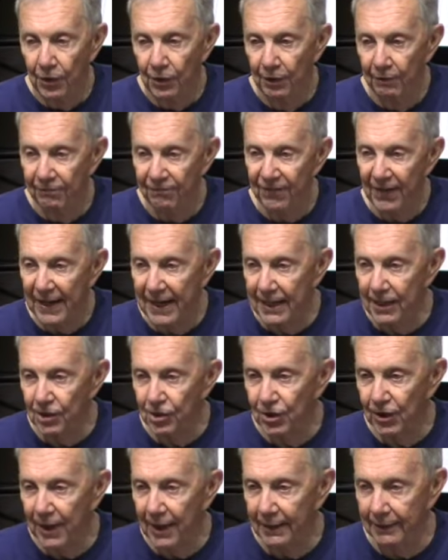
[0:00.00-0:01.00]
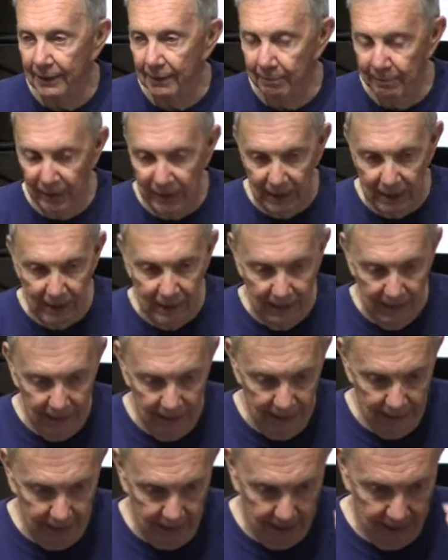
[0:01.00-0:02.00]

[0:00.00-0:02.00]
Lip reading: The fans got to be